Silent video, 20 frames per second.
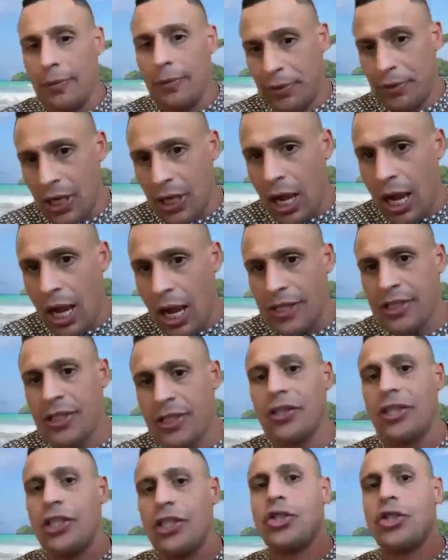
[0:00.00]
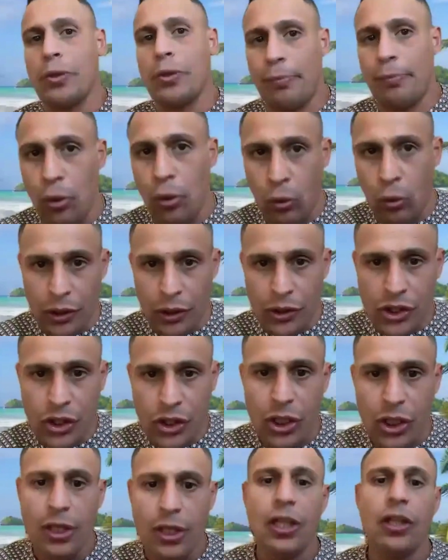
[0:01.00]
KPIs, these reports.
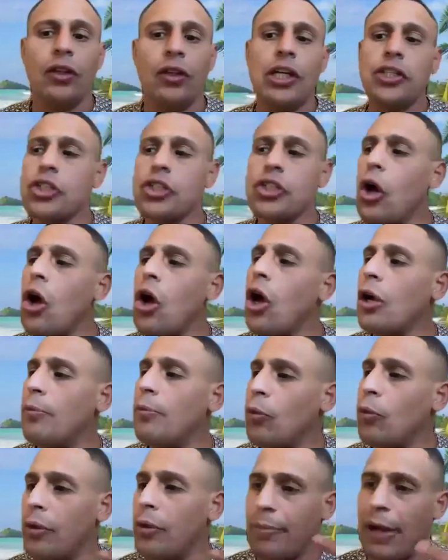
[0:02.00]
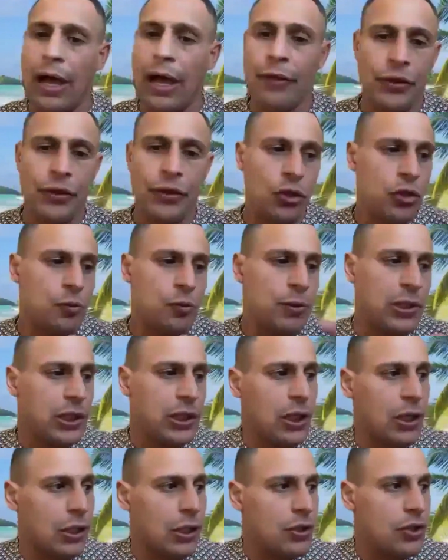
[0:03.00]
Let's talk more about those,
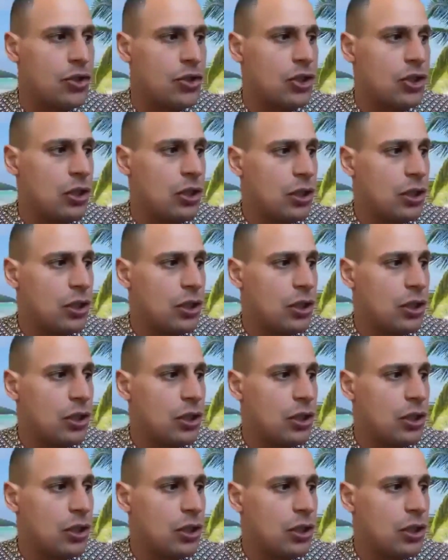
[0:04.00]
because